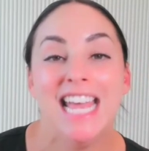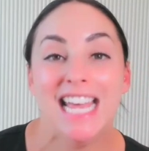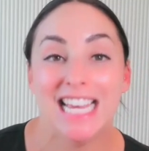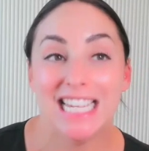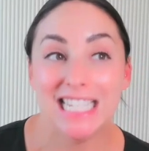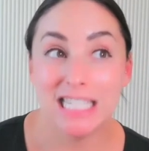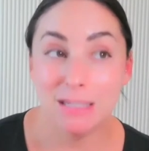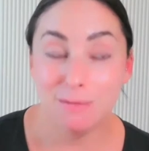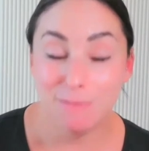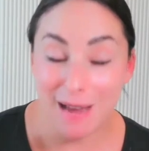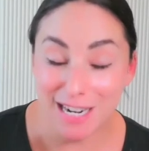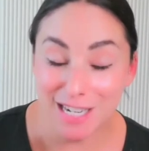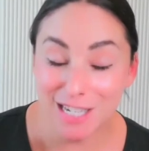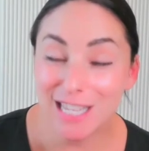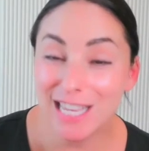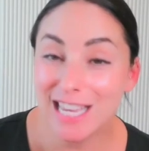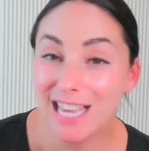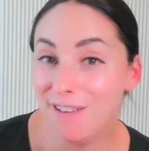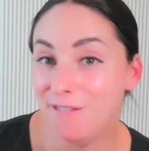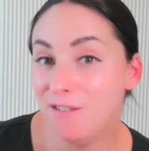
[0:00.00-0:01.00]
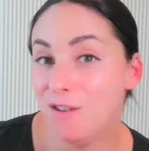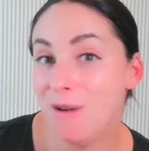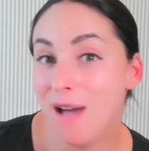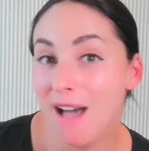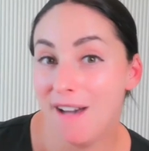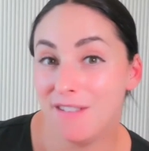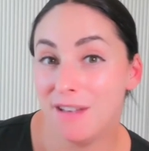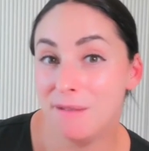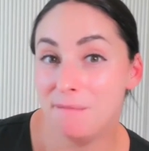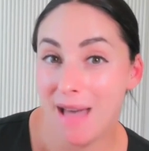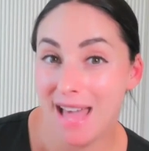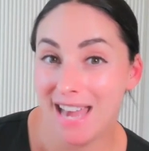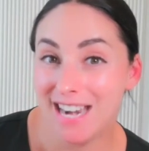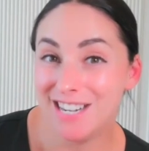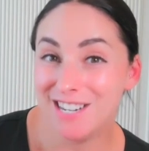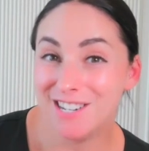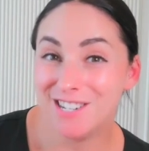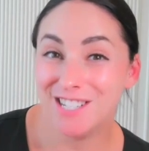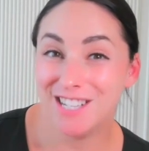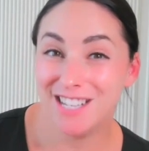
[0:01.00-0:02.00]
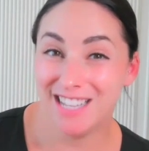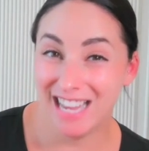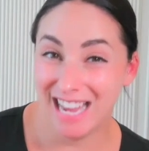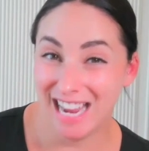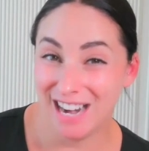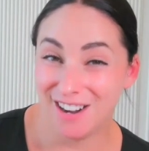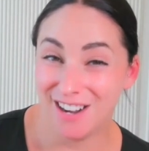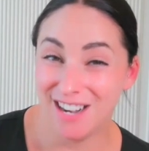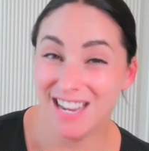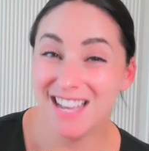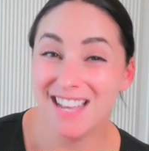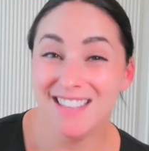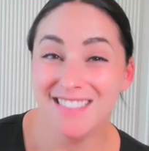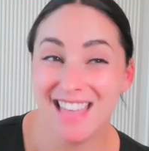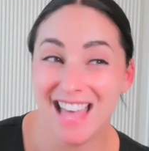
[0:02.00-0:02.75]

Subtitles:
especially if you have competitors in the area